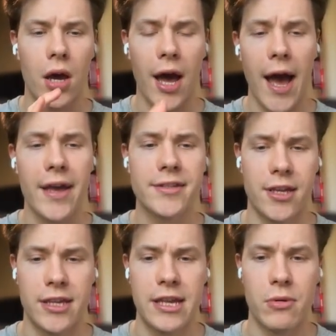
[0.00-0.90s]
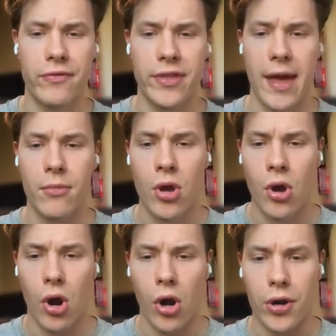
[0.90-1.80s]
a high intent keyword for them
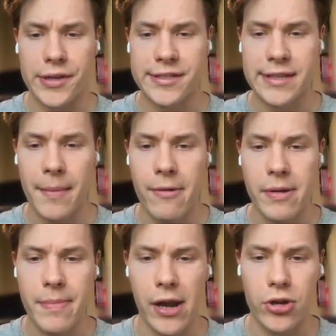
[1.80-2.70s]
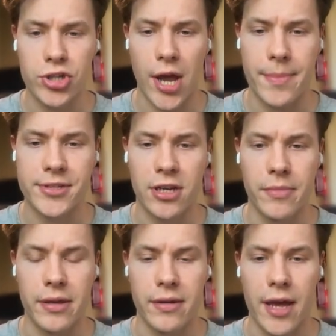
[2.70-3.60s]
are semi repair shops near
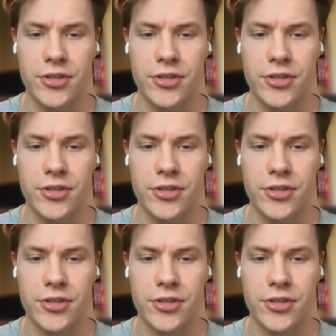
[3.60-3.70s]
me,